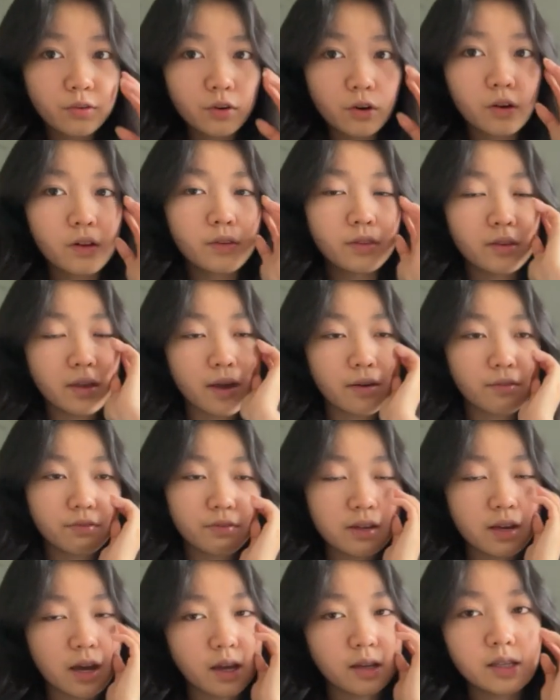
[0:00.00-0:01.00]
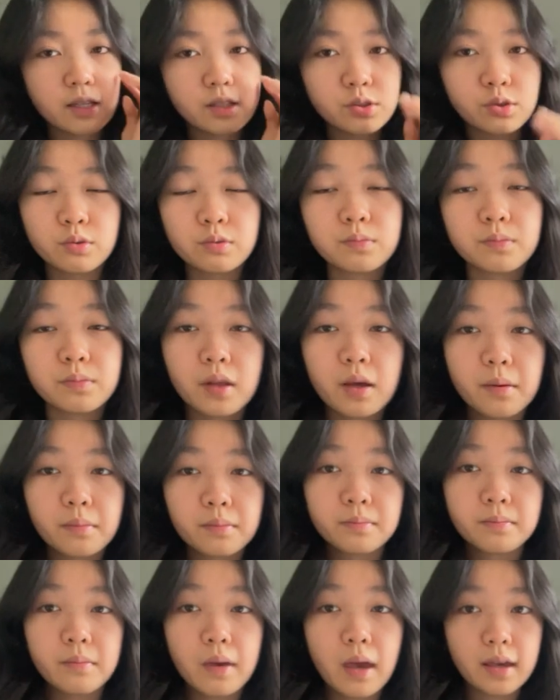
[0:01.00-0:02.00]
So overall in the MV, I need
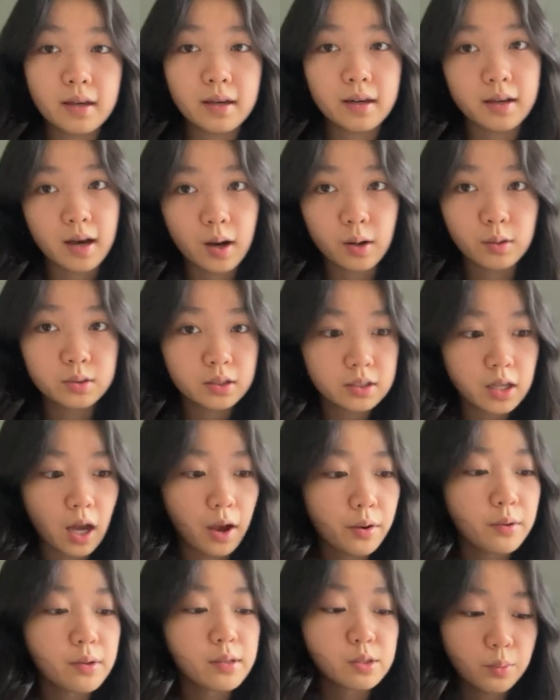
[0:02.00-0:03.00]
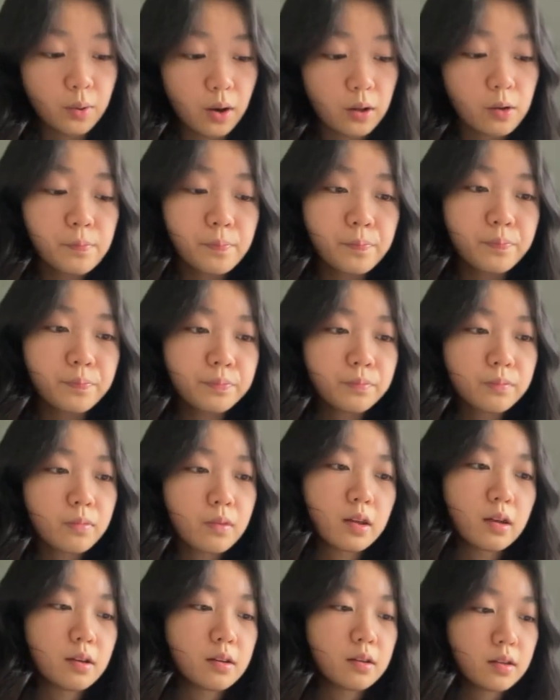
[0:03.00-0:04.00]
to make a house style as
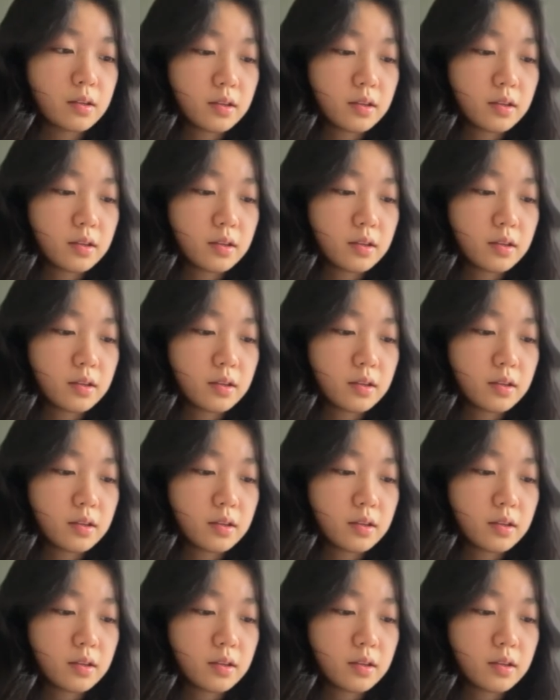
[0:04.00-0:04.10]
well.